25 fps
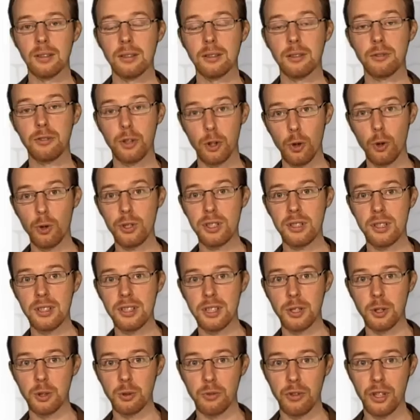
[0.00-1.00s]
Of course,
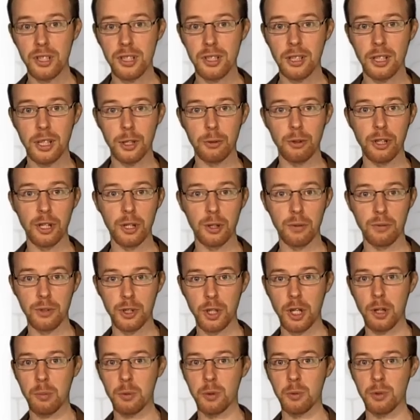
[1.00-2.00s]
this universal career of
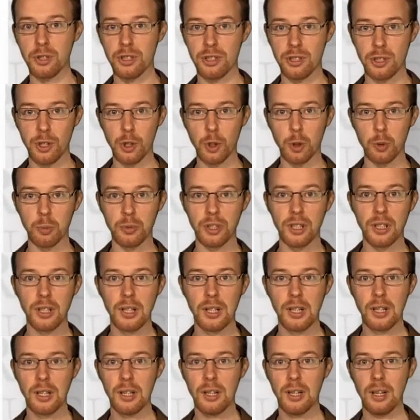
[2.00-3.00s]
German was doomed
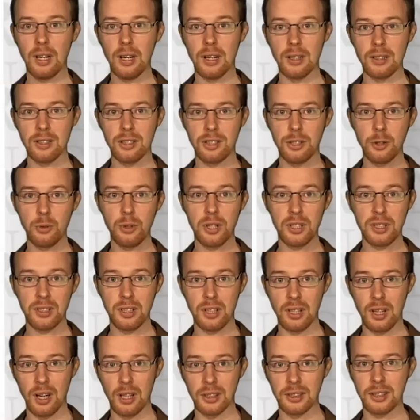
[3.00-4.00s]
as soon as
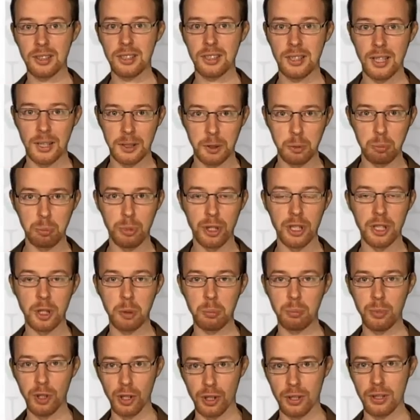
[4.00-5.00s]
the Nazis started
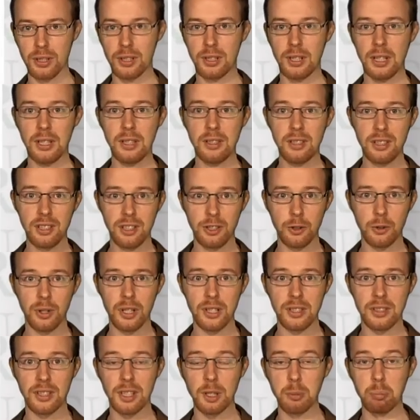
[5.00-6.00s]
burning books, and as soon
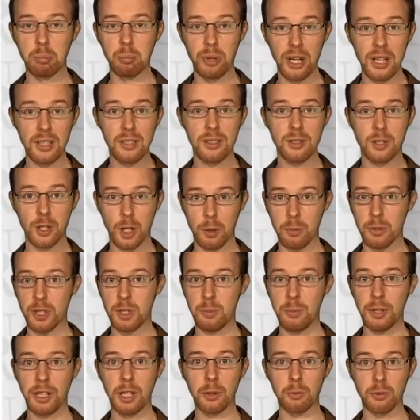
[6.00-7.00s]
as the best
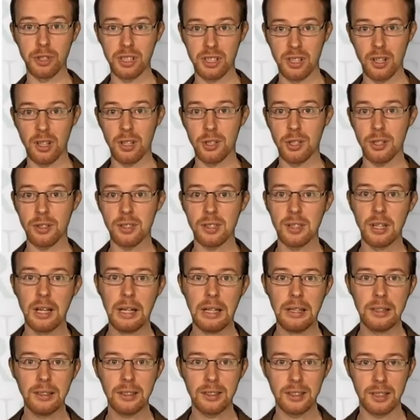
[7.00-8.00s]
German-speaking researchers
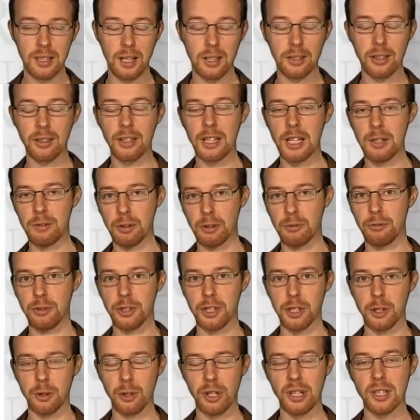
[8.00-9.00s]
started leaving for
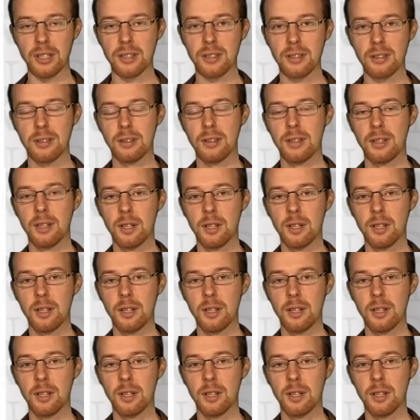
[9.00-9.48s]
the US.